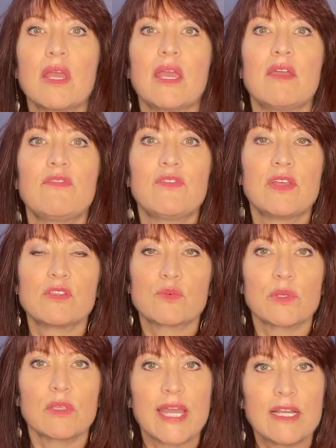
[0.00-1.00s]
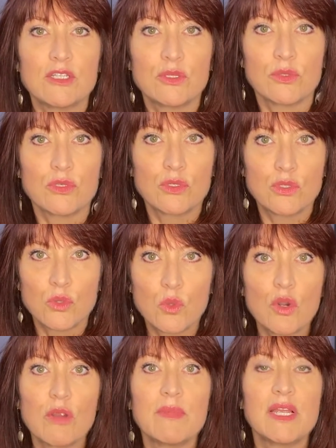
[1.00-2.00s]
If it's related to a
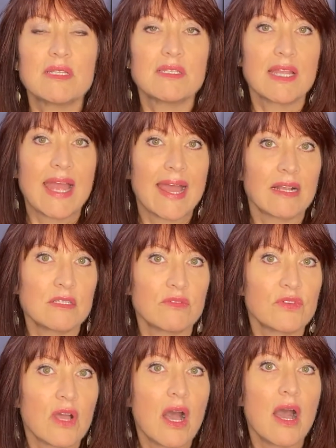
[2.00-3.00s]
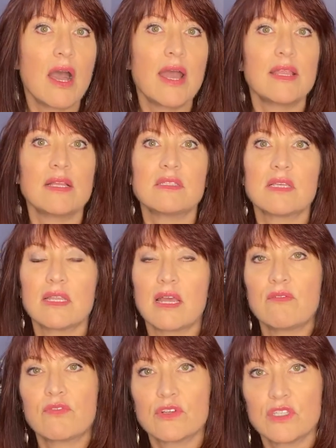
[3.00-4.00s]
storm, it's an act of God, it's an
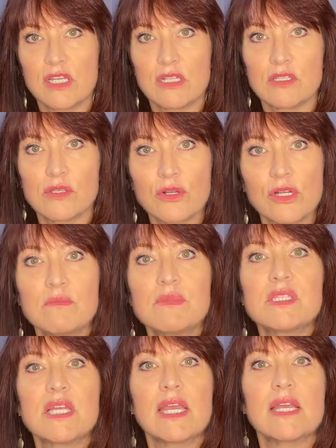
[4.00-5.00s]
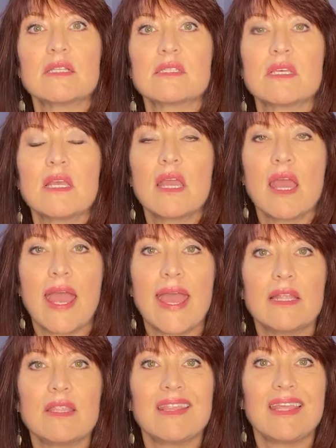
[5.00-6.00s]
unforeseen circumstance,
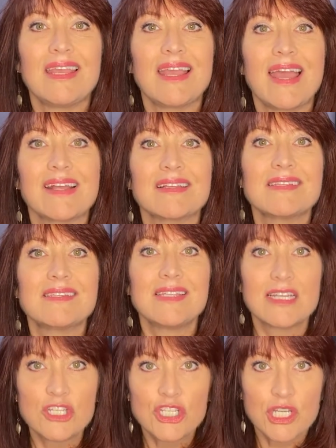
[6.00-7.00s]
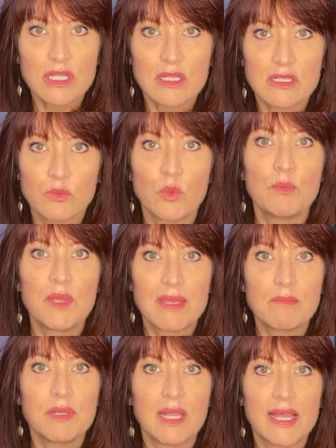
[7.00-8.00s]
and the extension that will be
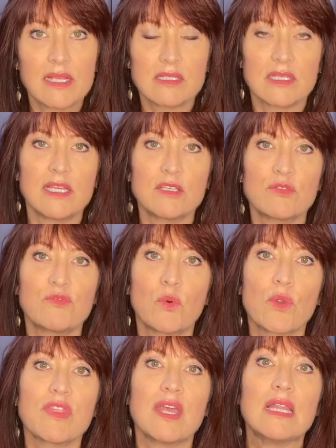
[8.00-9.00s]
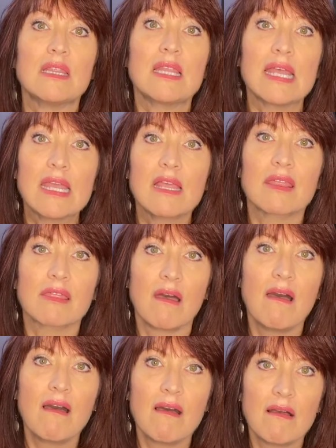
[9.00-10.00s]
in place is for the length
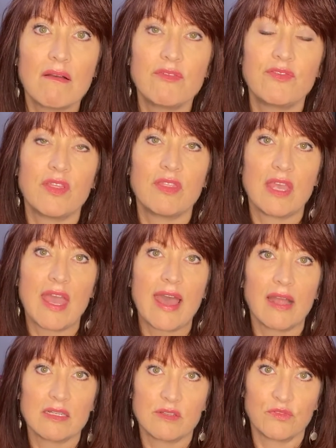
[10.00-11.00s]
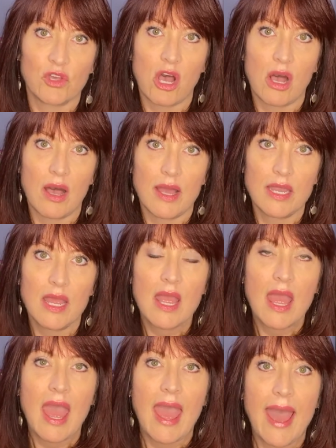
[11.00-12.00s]
of the act of God
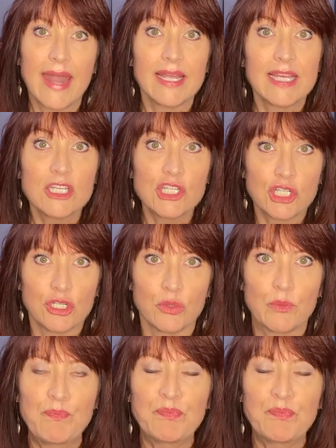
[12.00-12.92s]
at issue.